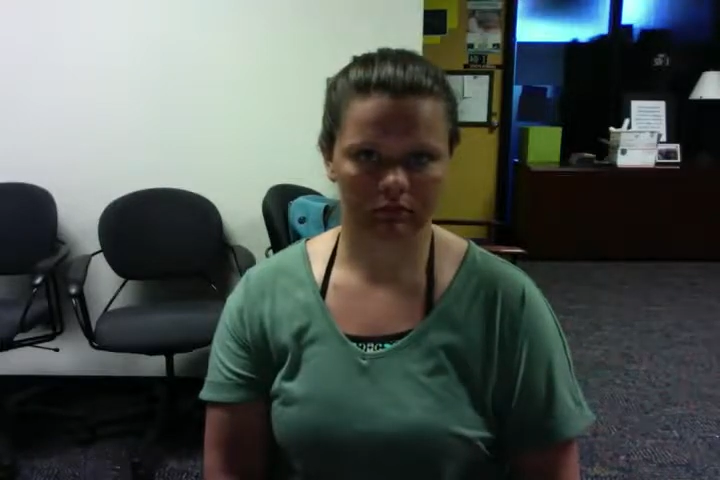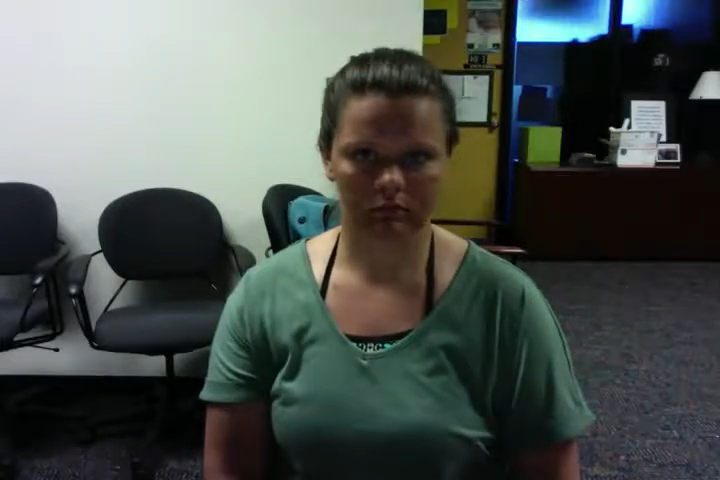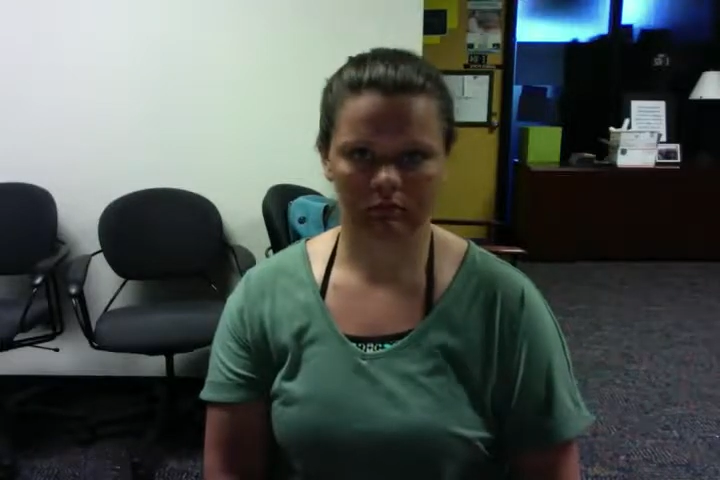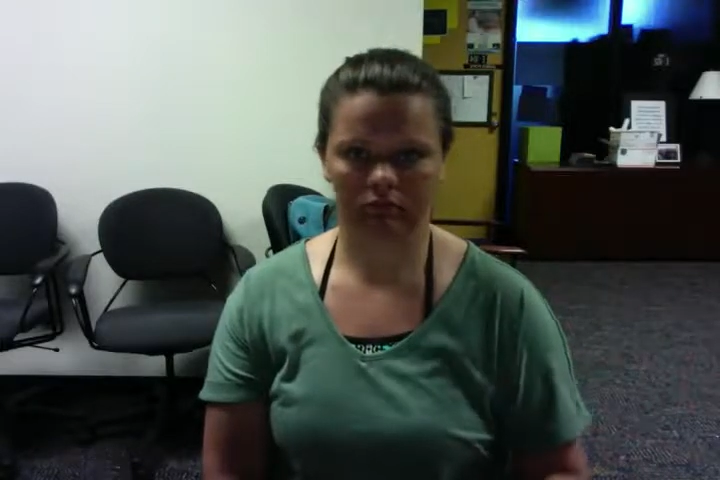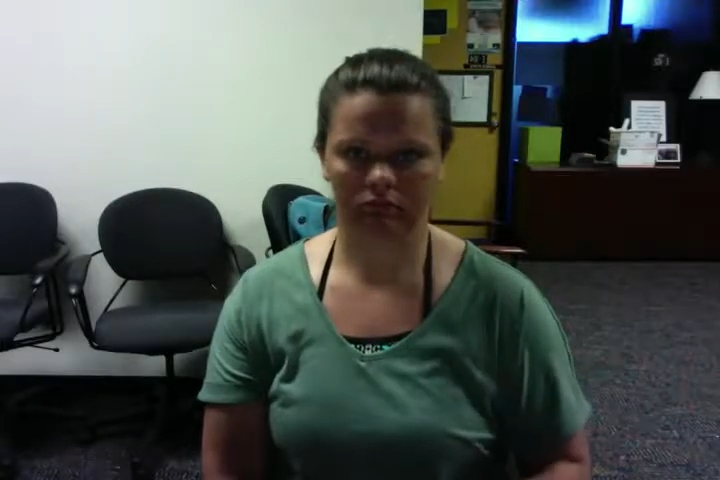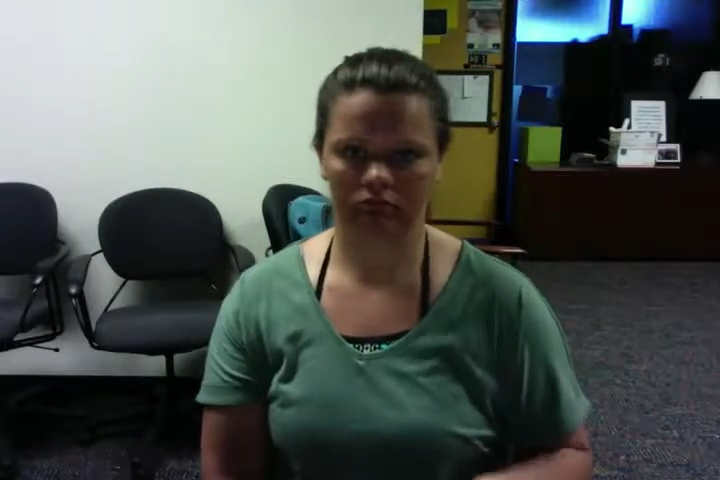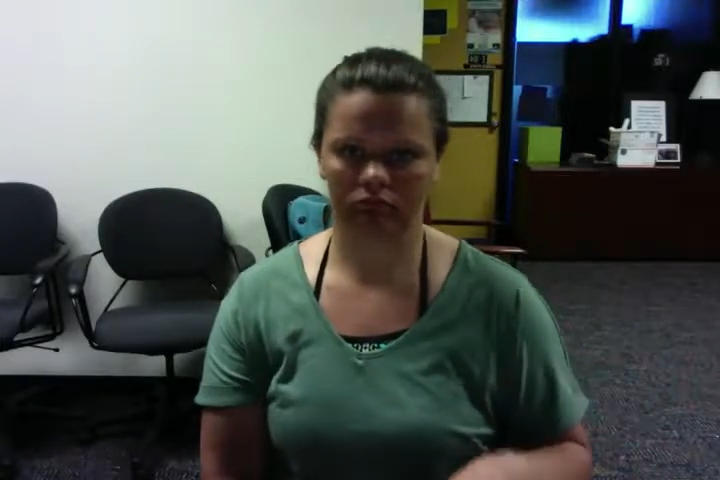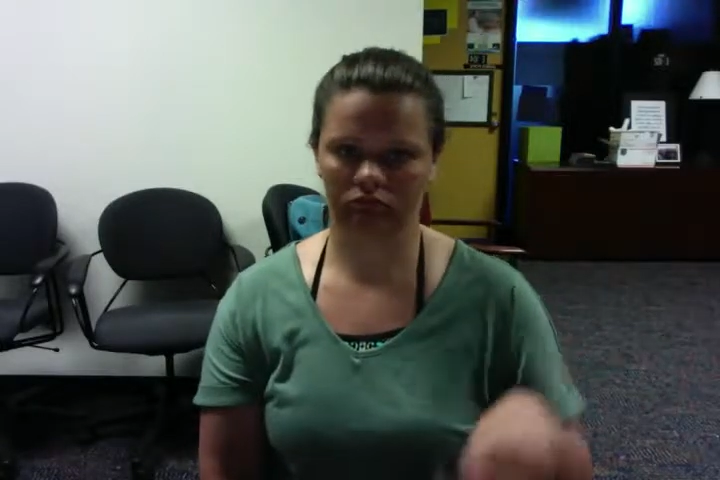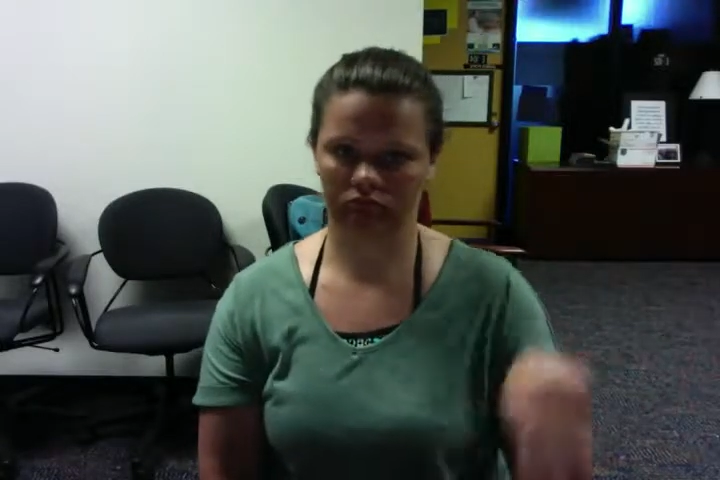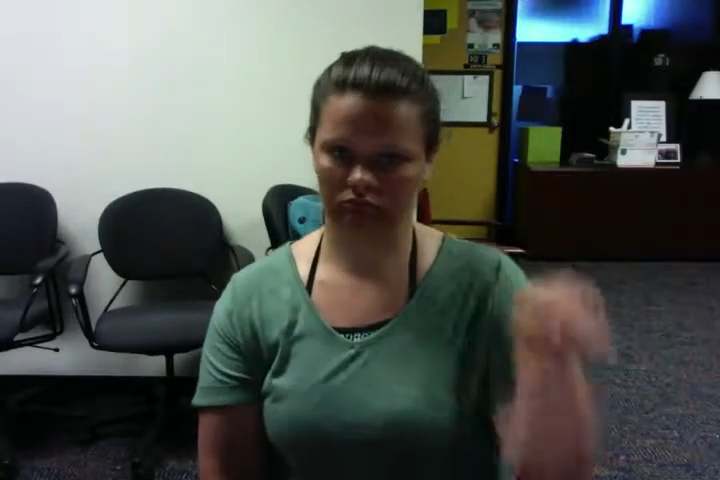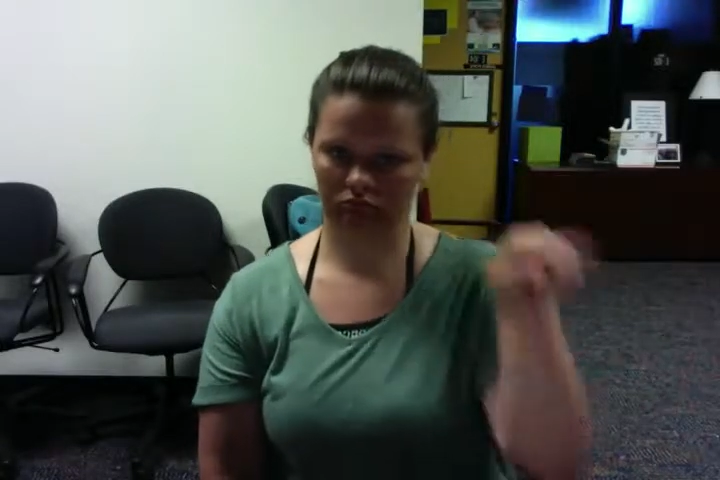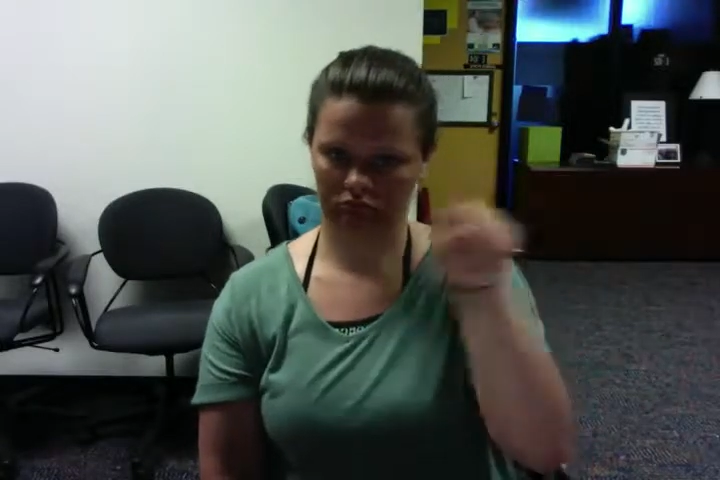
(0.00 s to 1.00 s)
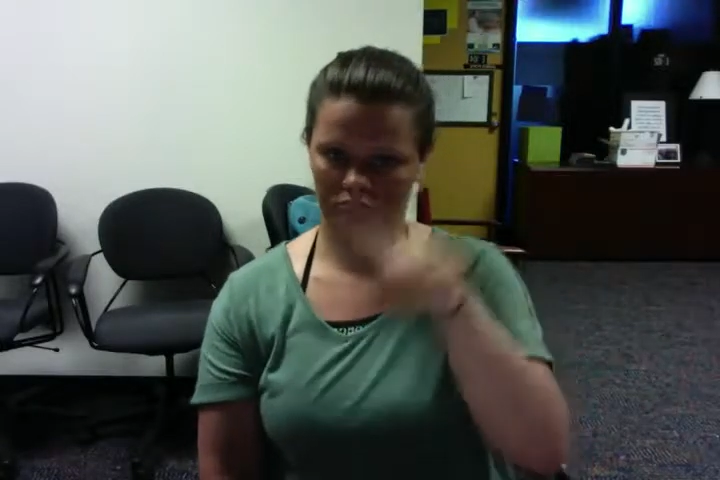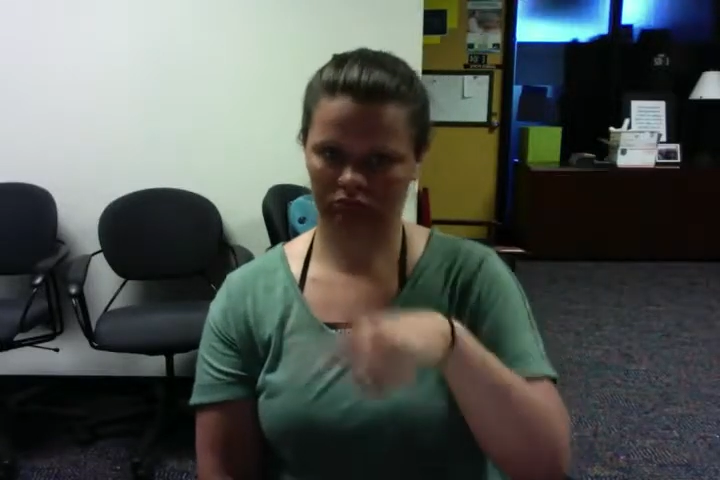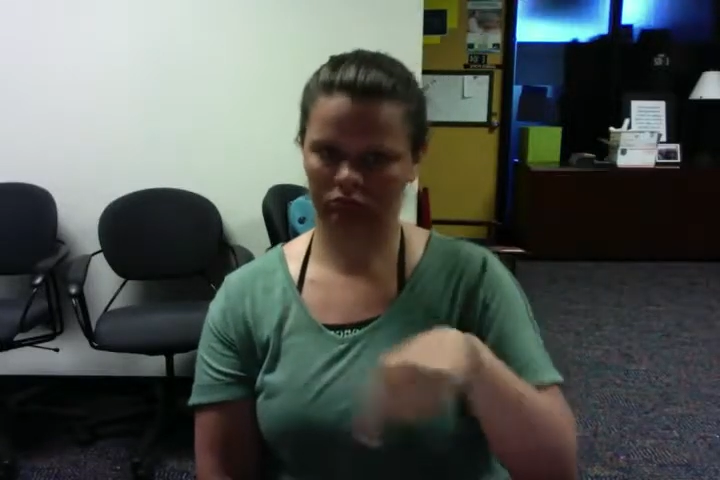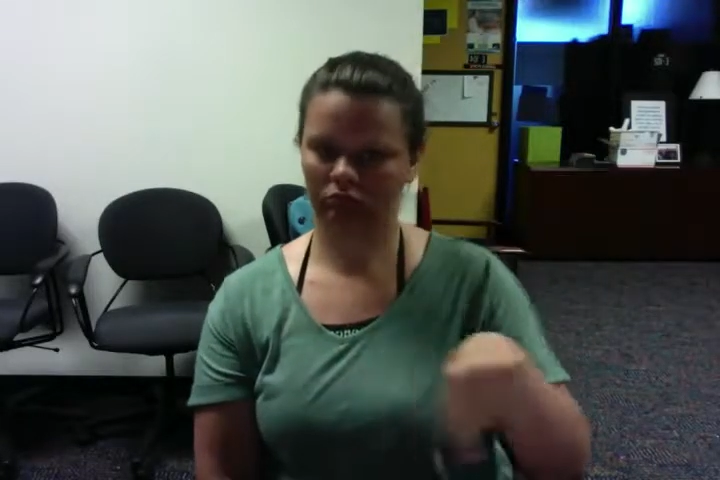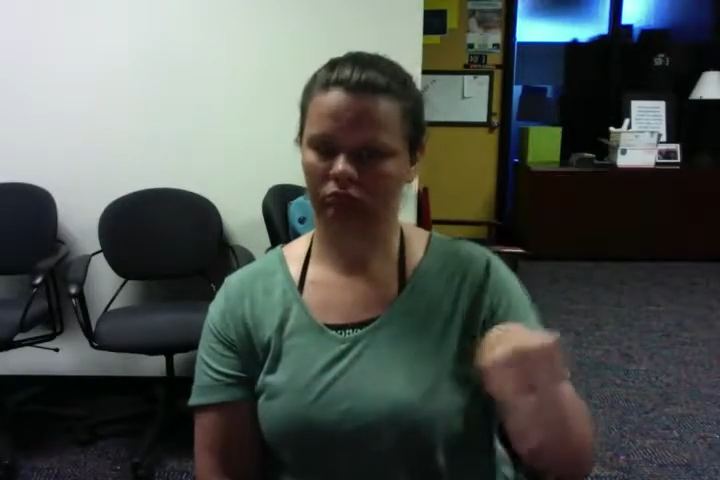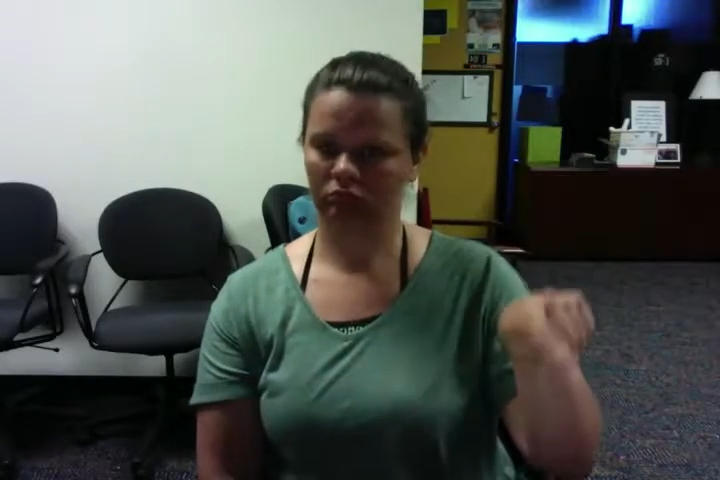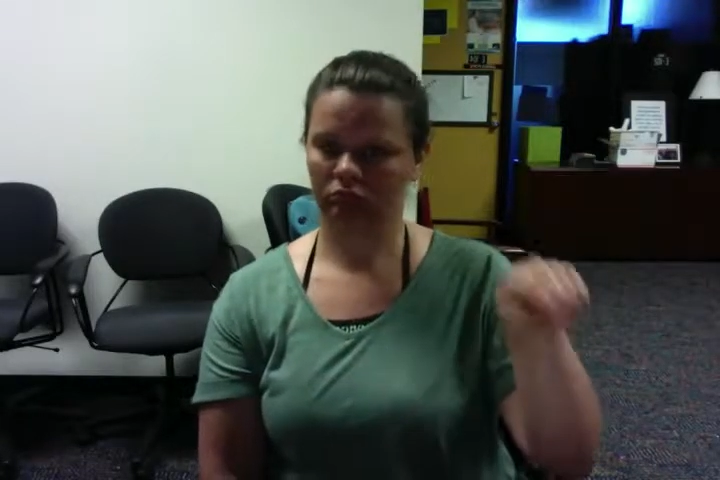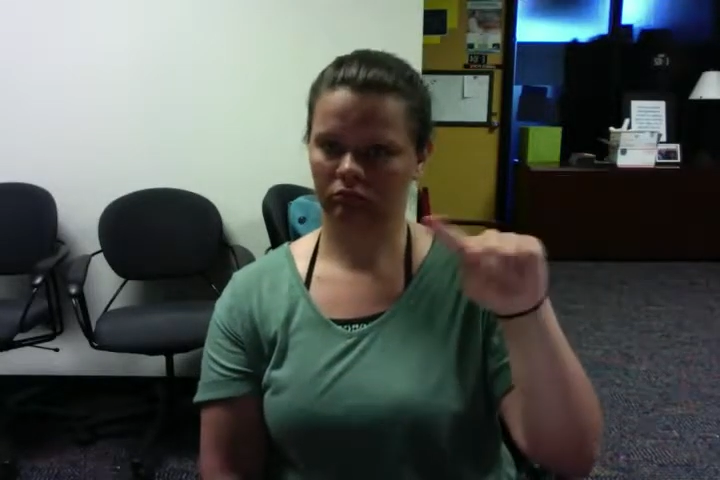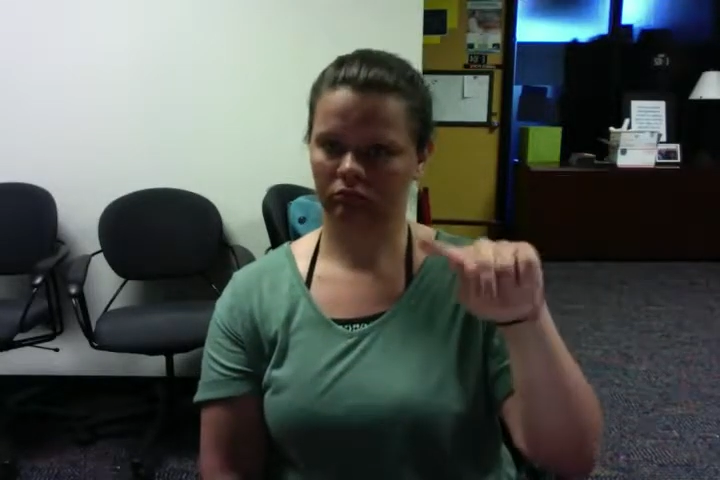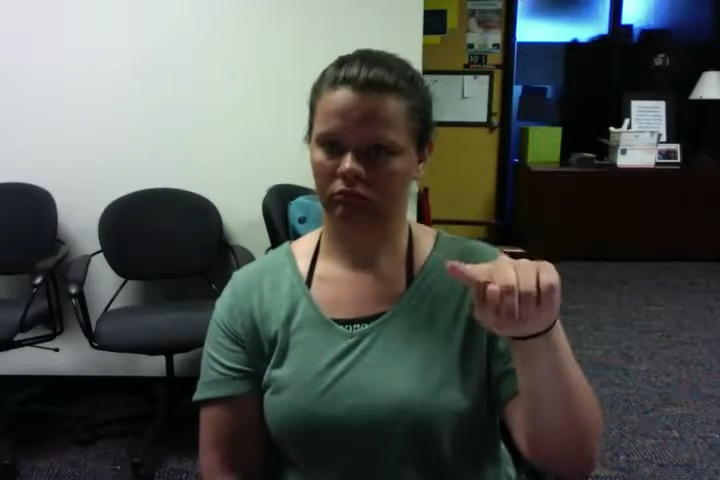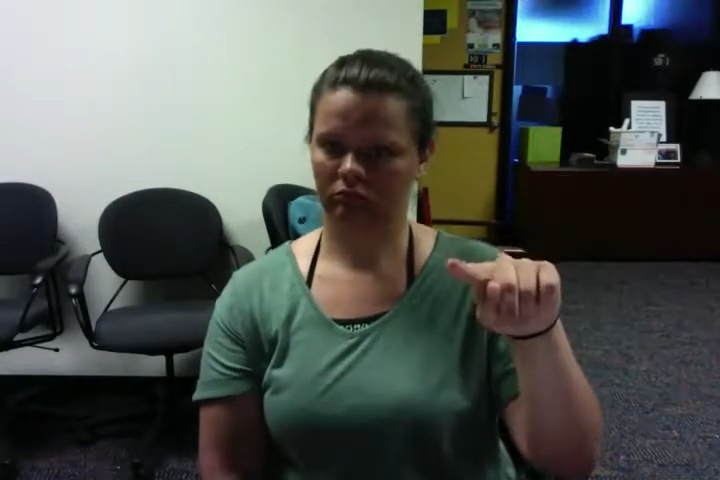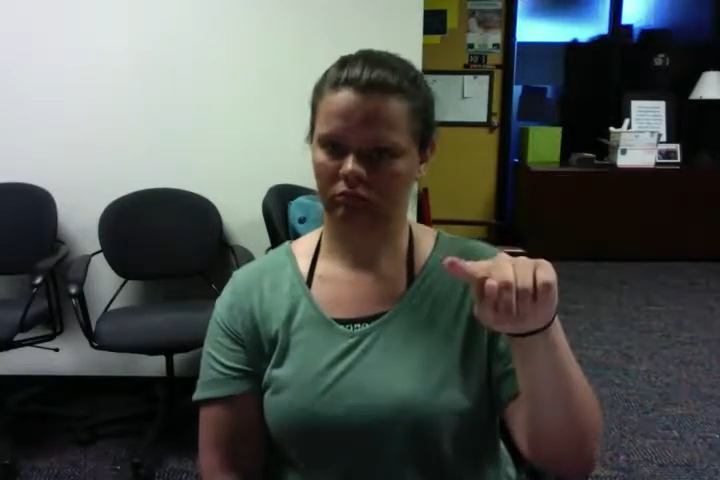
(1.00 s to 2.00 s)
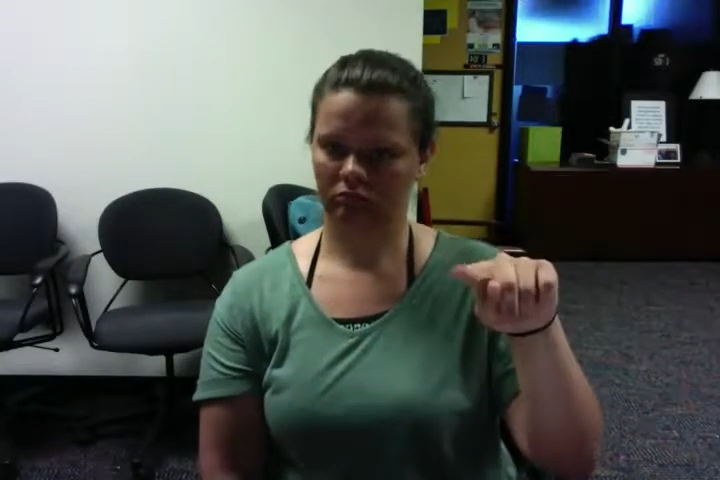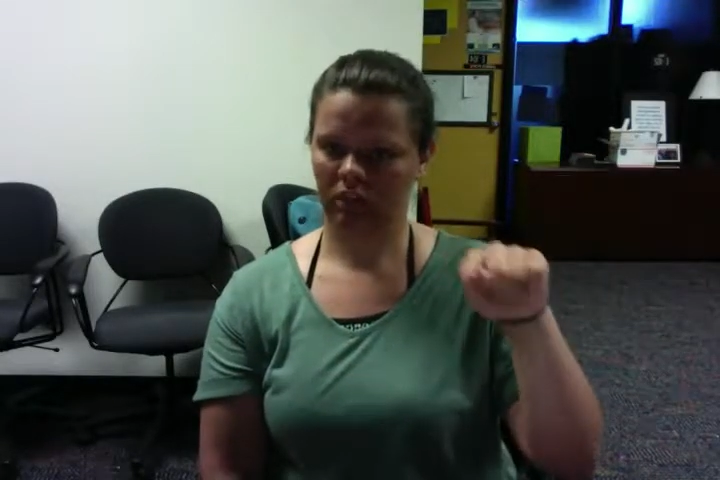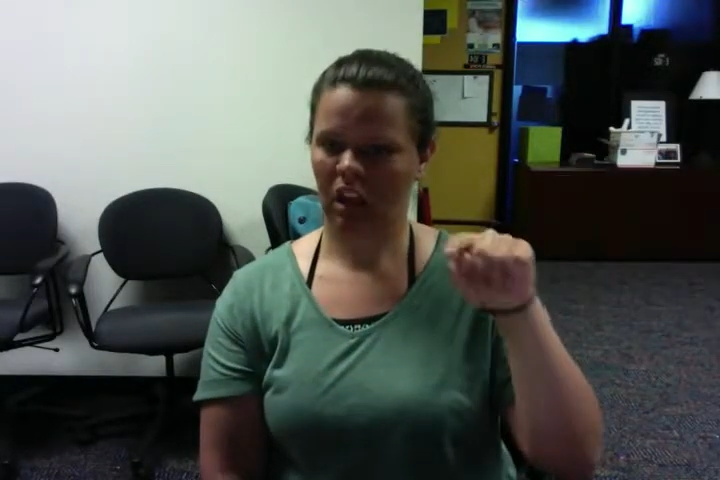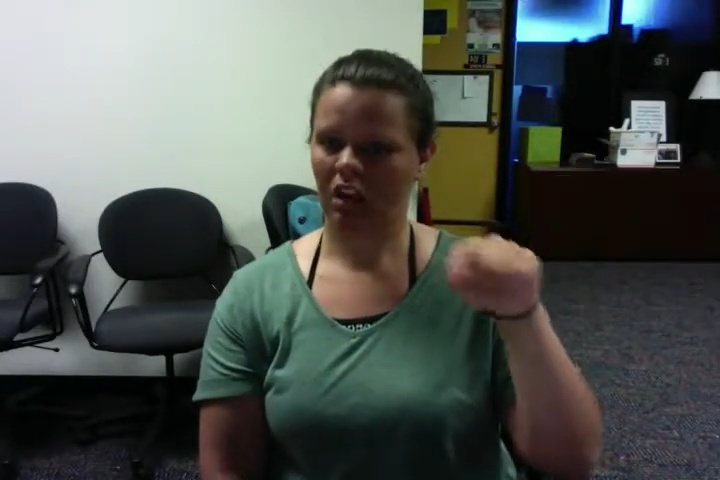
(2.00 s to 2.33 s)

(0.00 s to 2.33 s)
the lack of support that Washington had